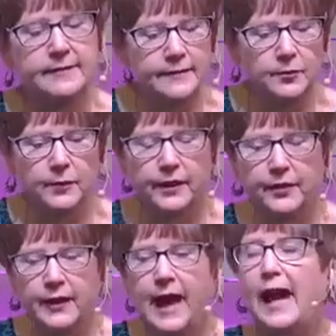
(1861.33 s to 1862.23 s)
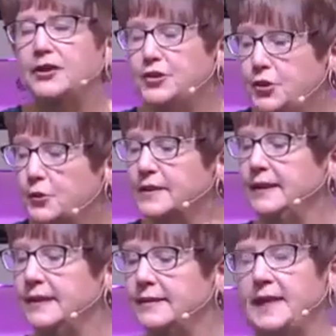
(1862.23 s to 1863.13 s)
deal with and
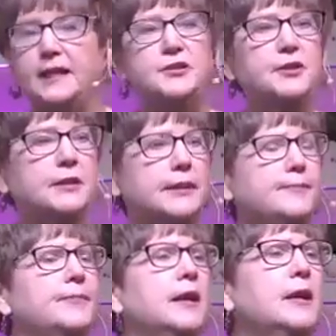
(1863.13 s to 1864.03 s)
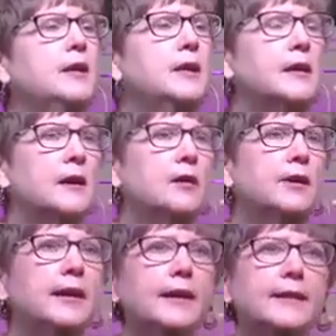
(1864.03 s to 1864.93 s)
choosing intentionally.
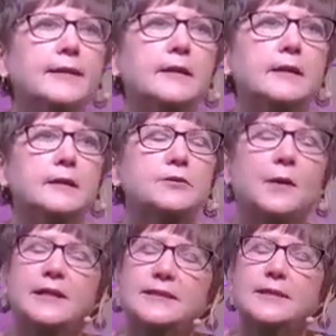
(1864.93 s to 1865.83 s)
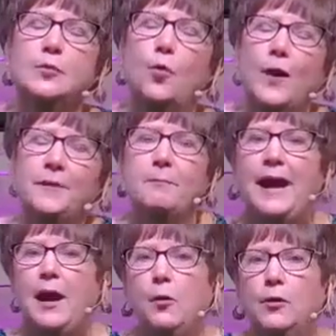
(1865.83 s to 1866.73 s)
Okay, do I see one
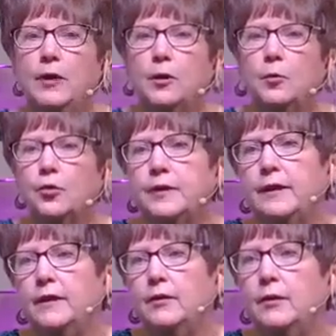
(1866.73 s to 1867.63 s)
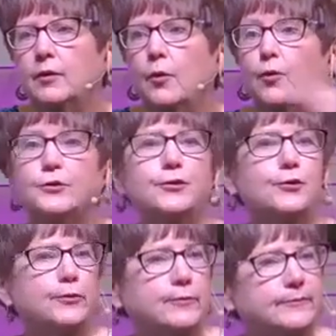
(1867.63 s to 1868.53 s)
power at work here or two?